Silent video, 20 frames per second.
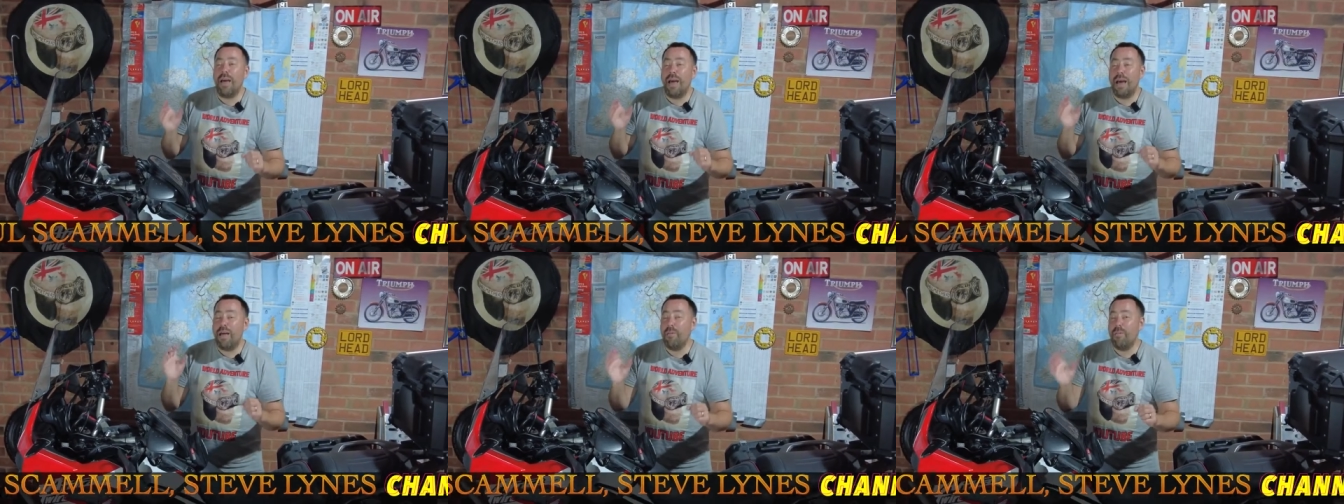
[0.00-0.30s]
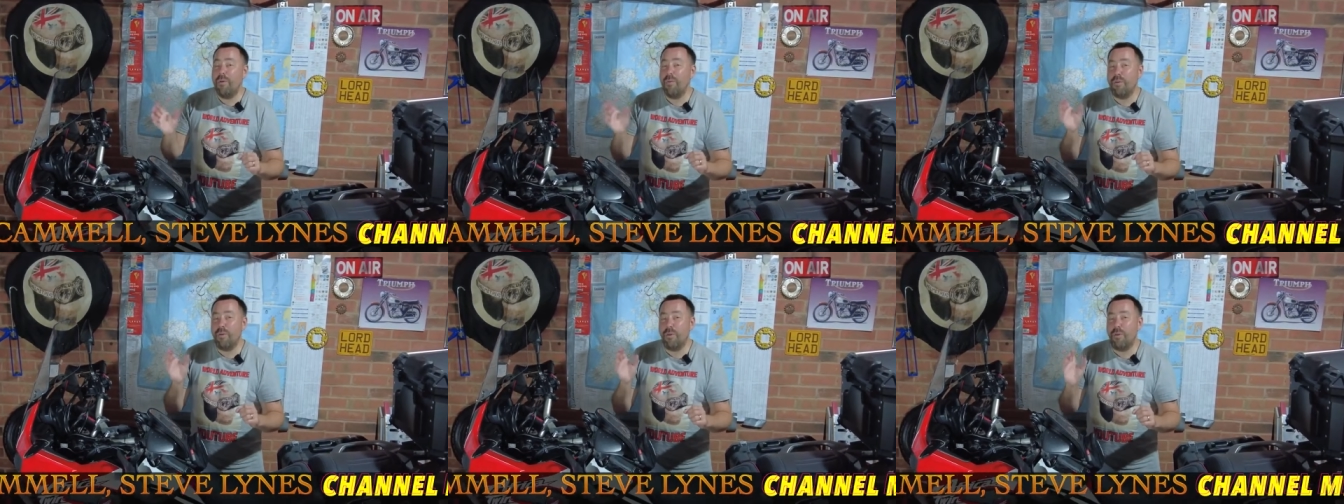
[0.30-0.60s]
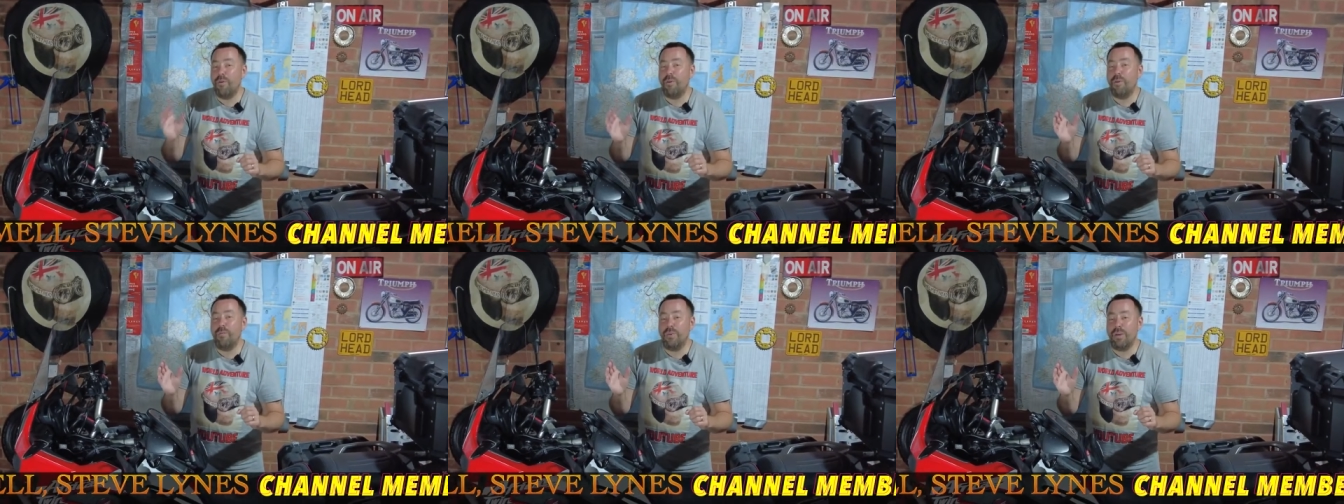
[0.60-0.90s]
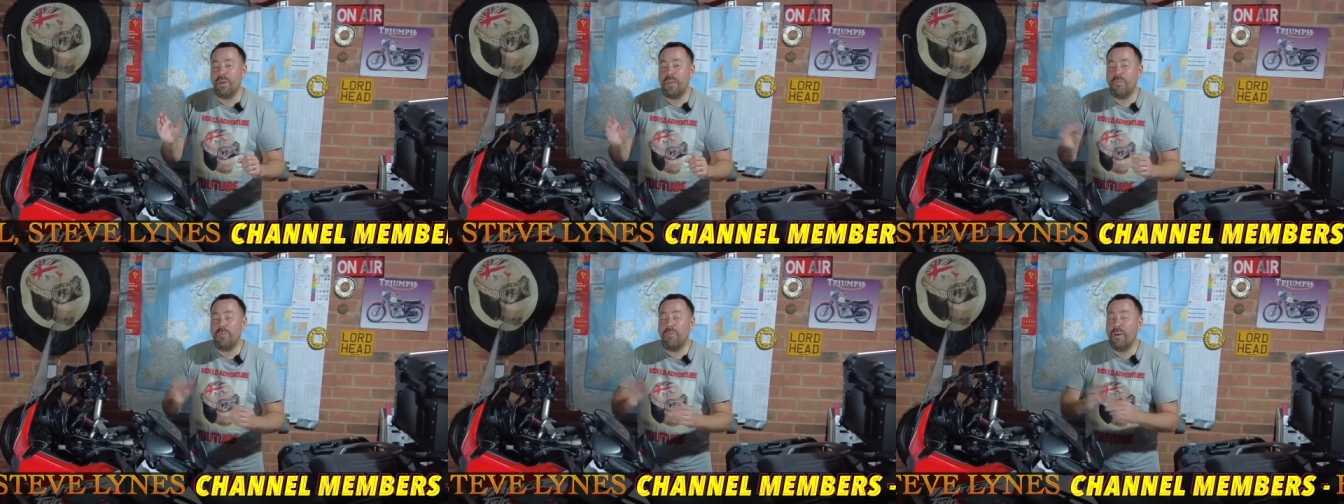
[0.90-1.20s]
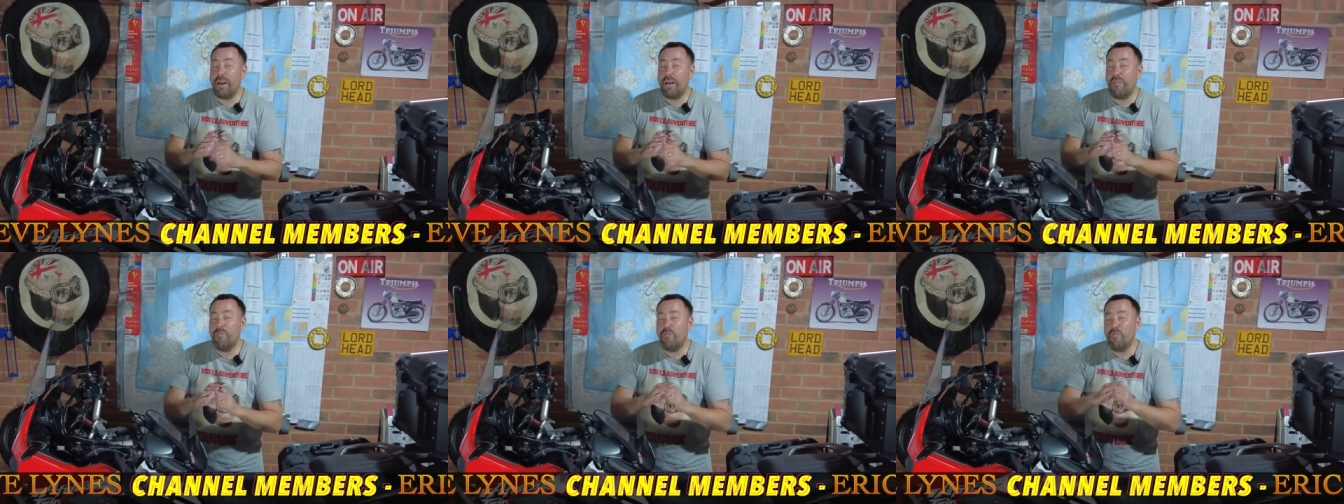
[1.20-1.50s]
at the moment on a Honda Monkey
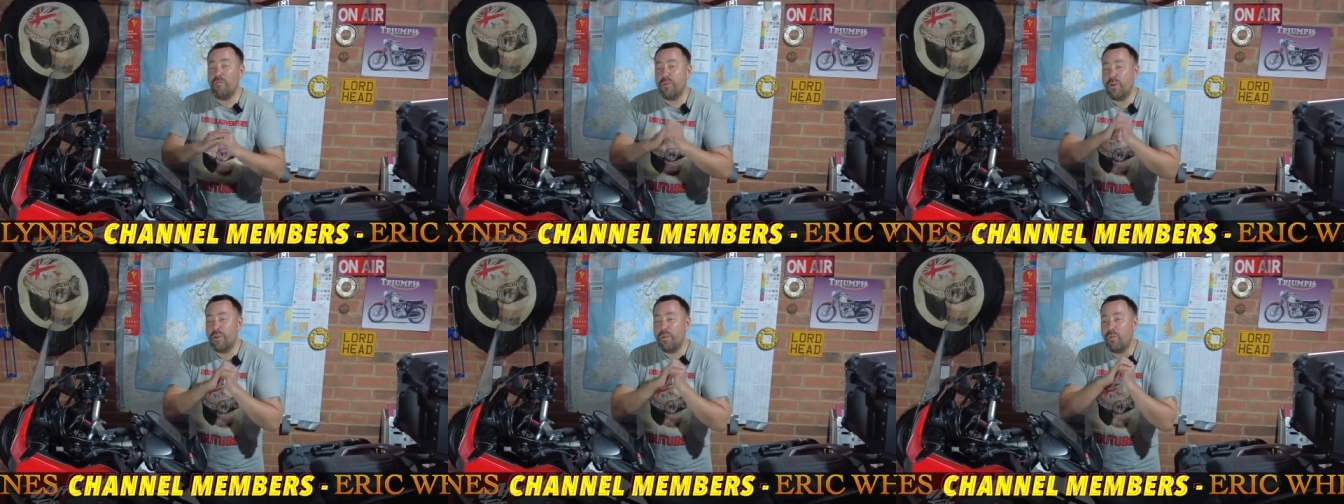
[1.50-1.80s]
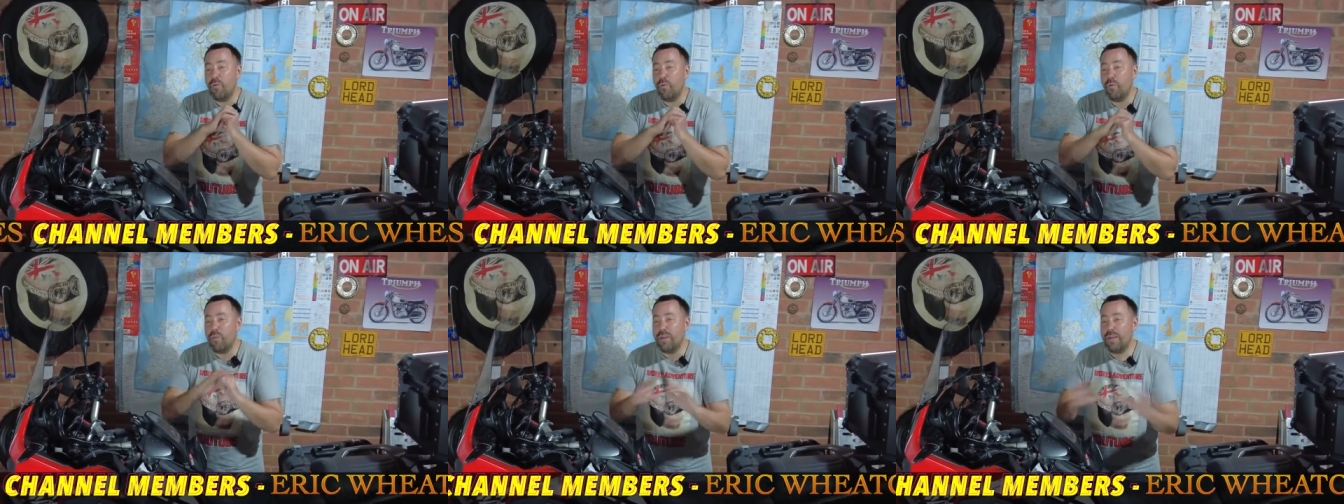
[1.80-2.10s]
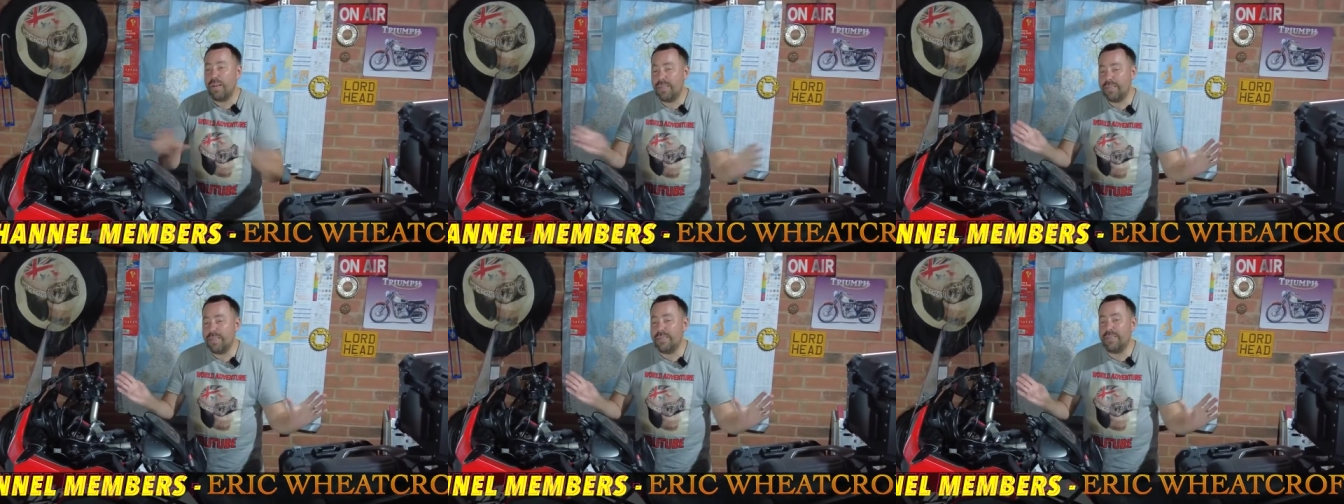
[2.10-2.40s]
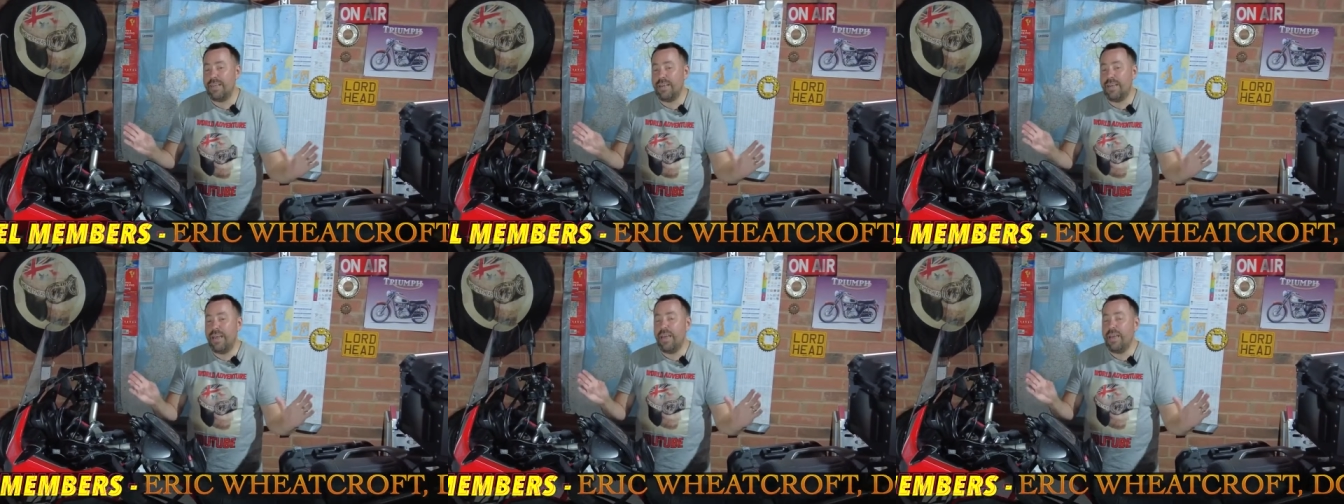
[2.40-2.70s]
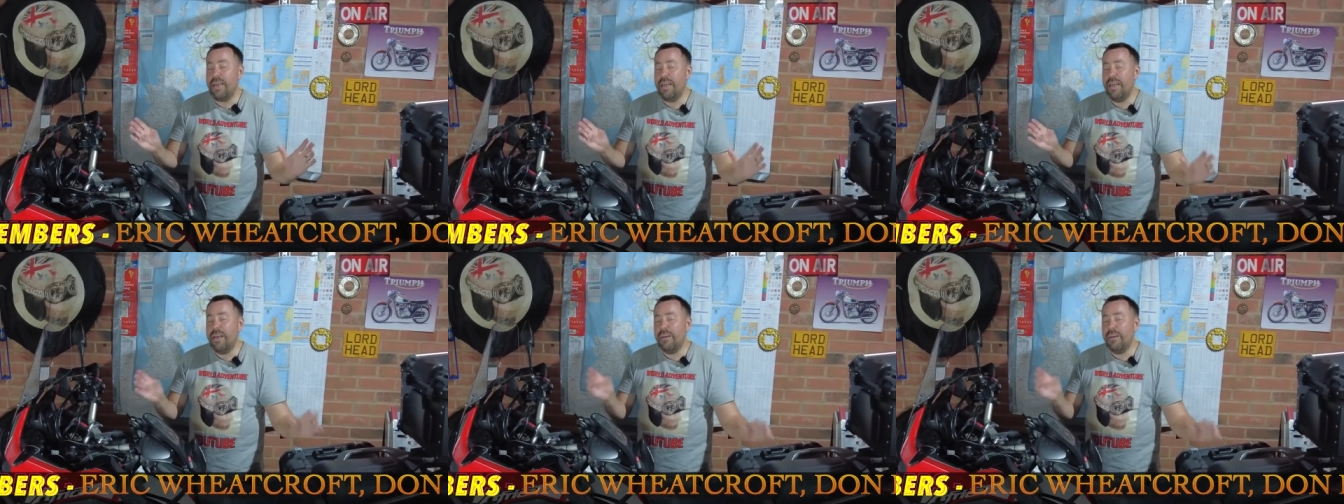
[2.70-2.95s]
bike and reviewing all the latest kit.